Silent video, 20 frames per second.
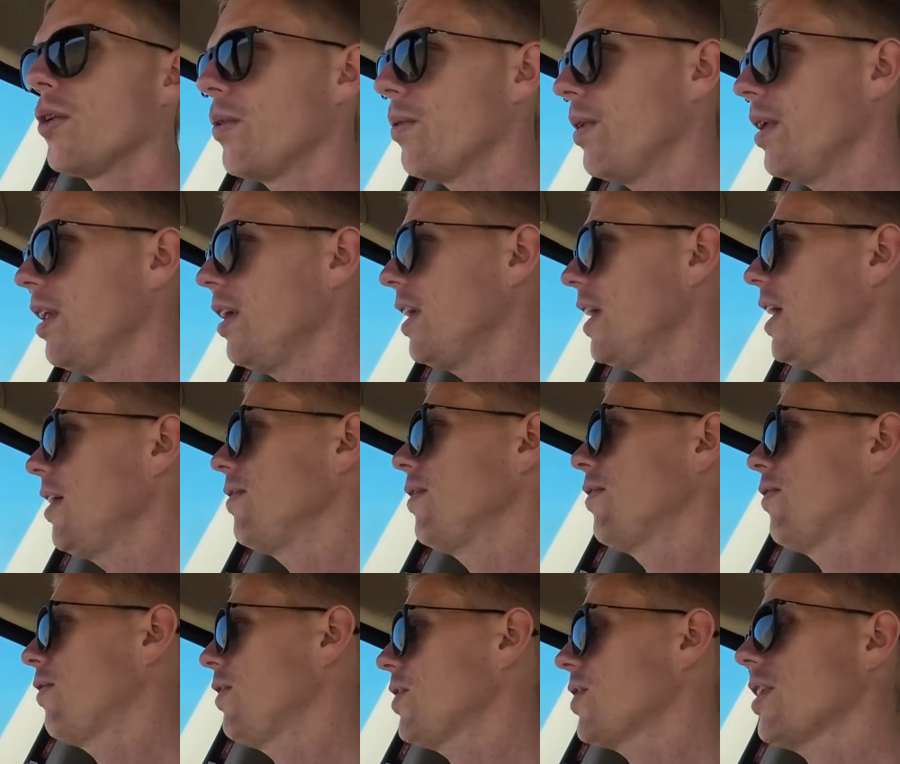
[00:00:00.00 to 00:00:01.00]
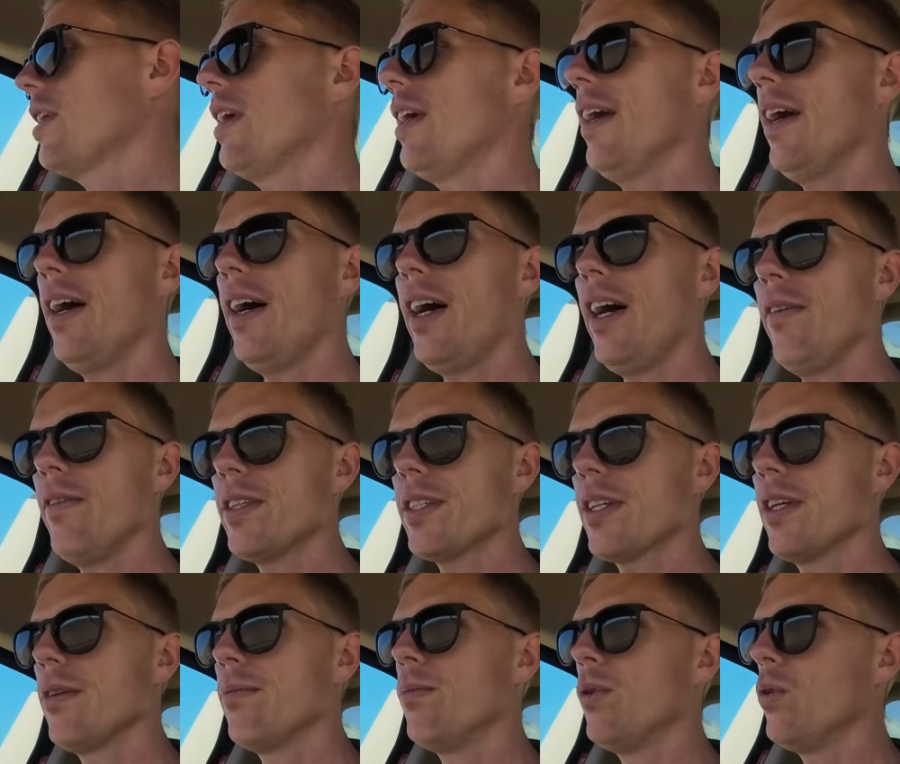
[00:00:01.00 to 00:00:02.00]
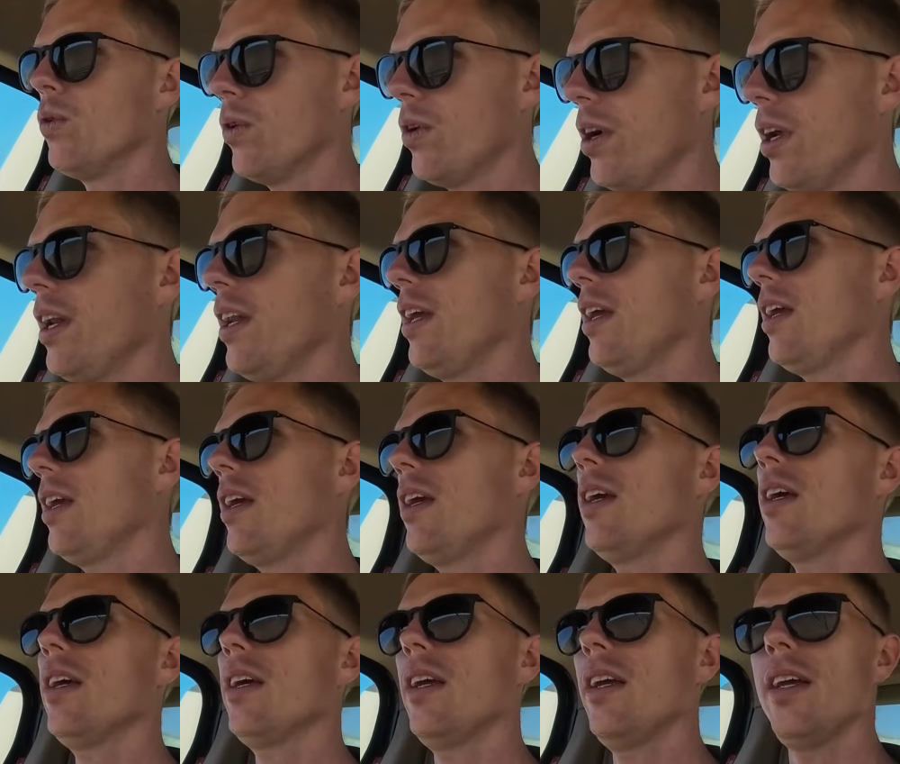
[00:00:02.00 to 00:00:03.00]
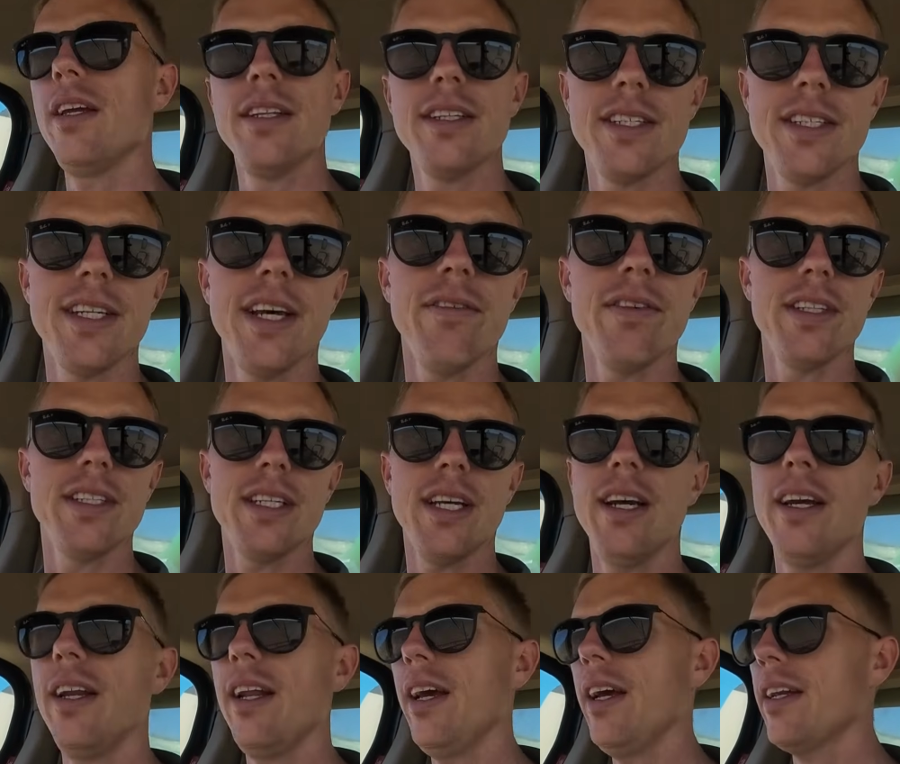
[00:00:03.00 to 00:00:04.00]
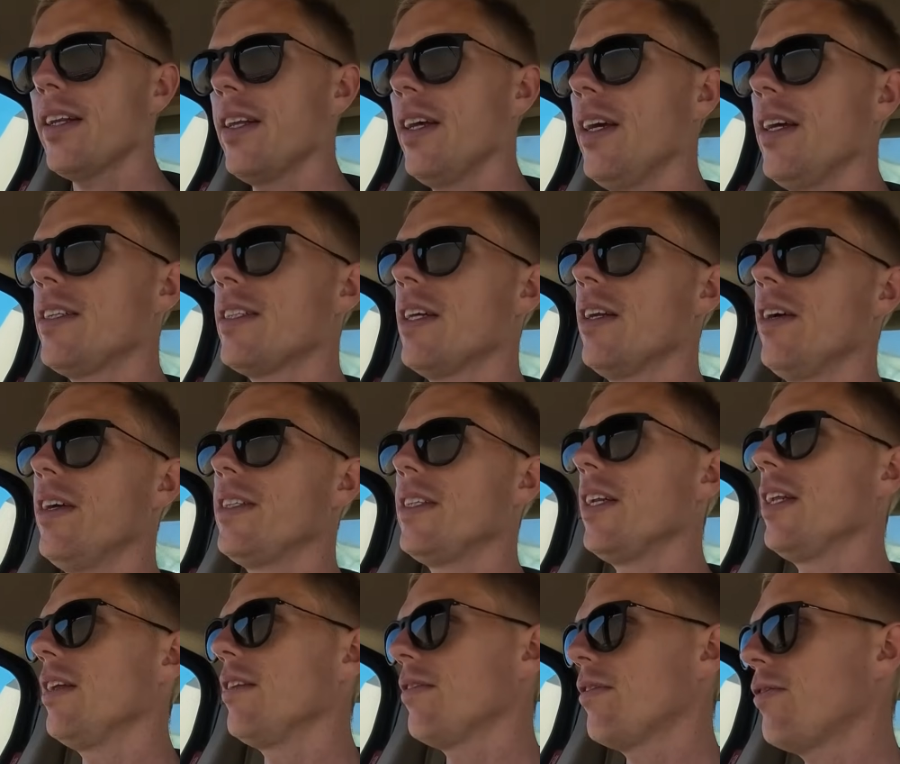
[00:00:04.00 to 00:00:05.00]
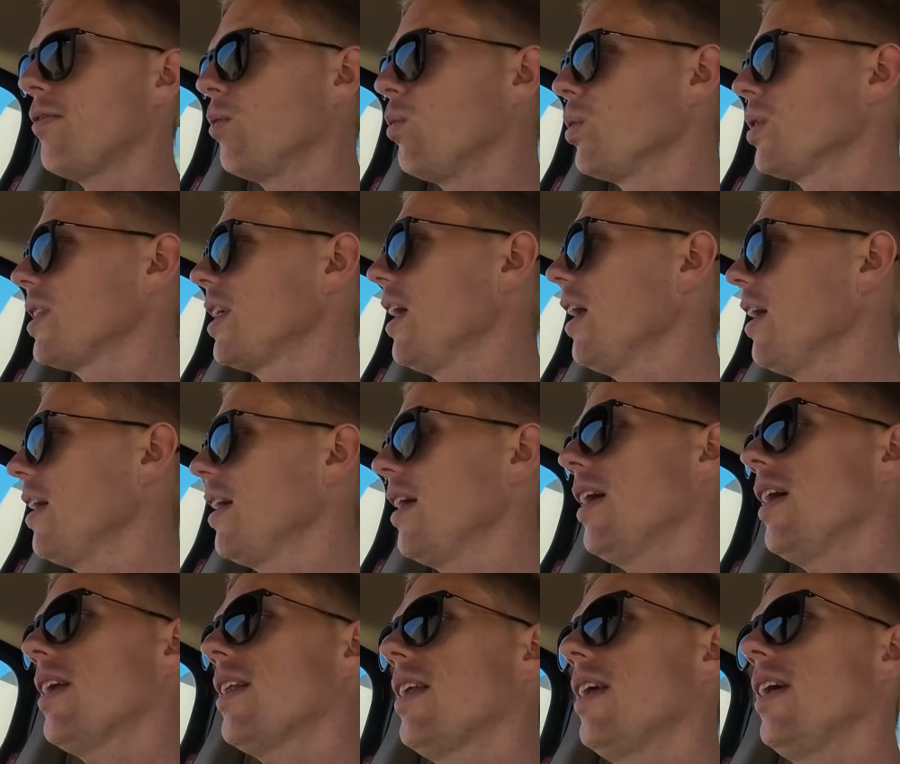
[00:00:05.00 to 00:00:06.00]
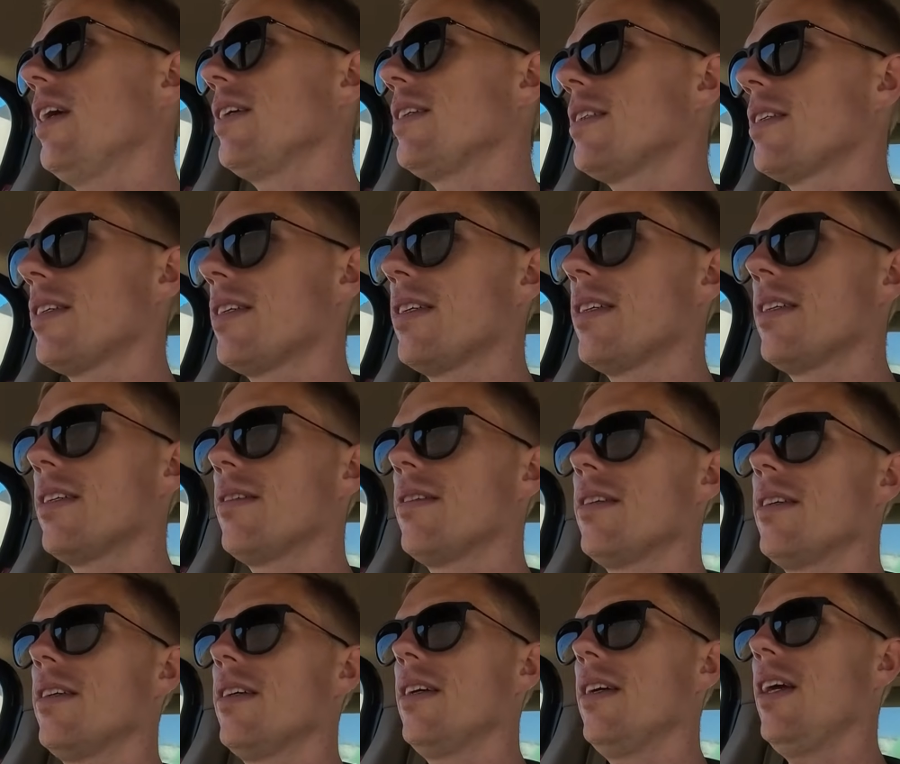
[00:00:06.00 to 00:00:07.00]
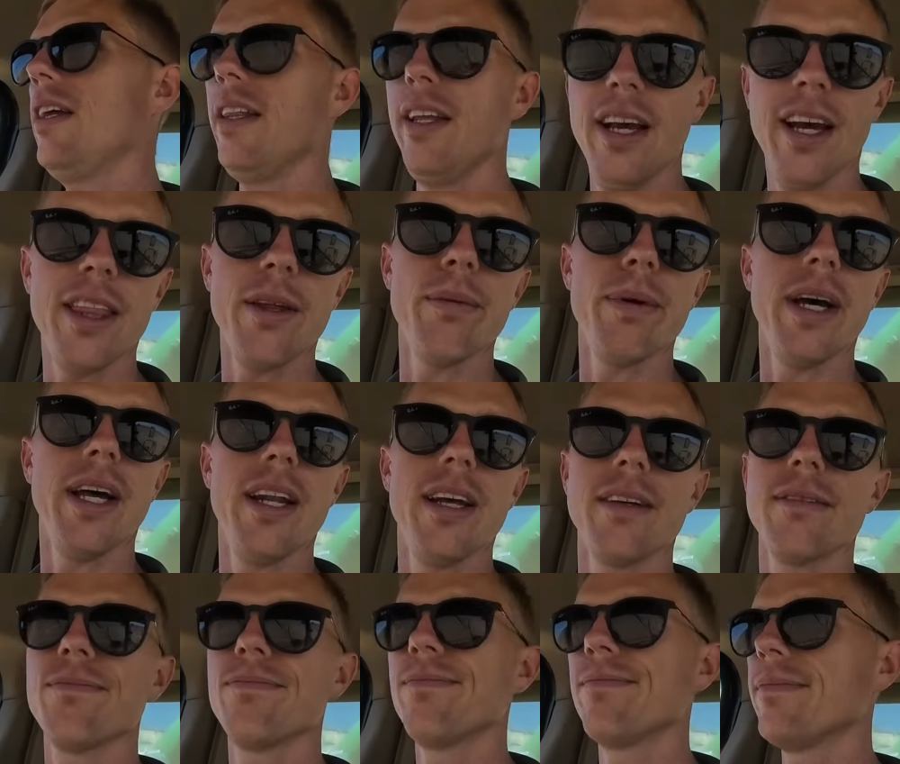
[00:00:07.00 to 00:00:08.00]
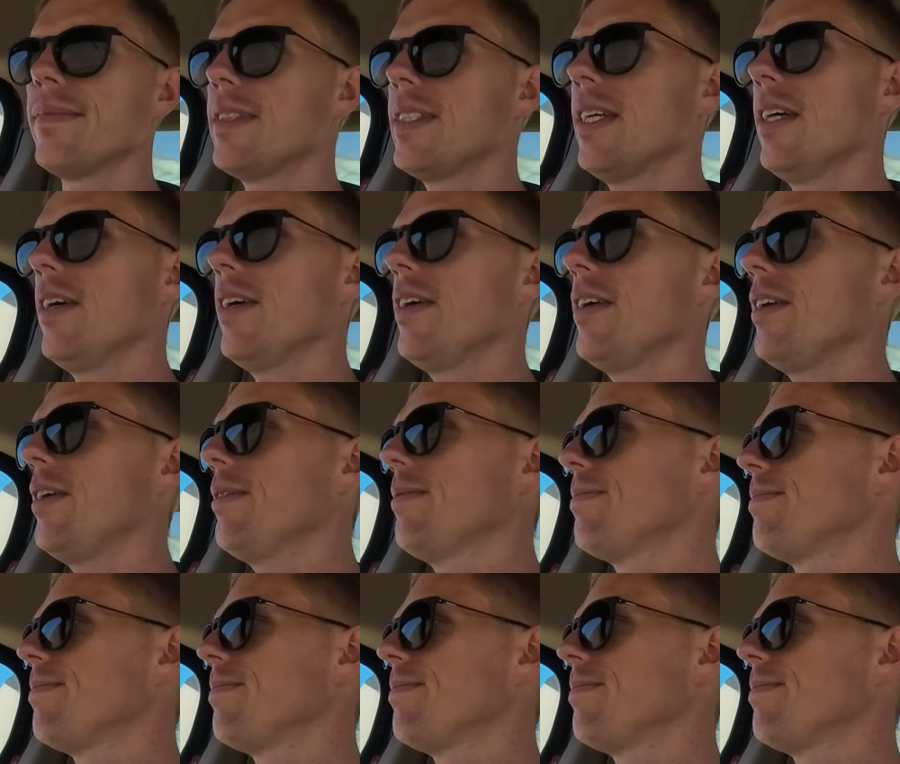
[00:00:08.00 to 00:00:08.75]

Well, I have officially harvested more in here in 17 hectares than I did in 48 hectares in the other paddock. So